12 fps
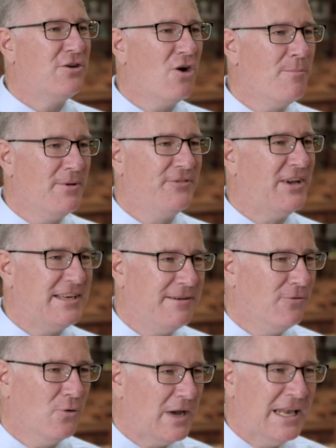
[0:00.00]
compensated
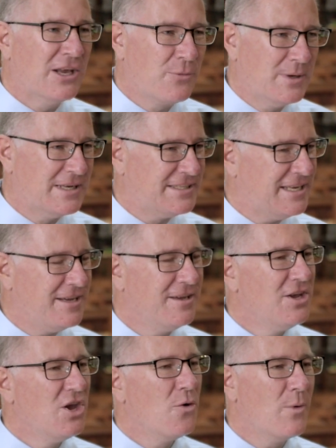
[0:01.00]
for illiquidity,
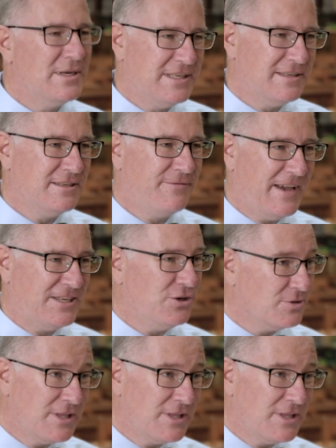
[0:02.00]
which didn't affect you.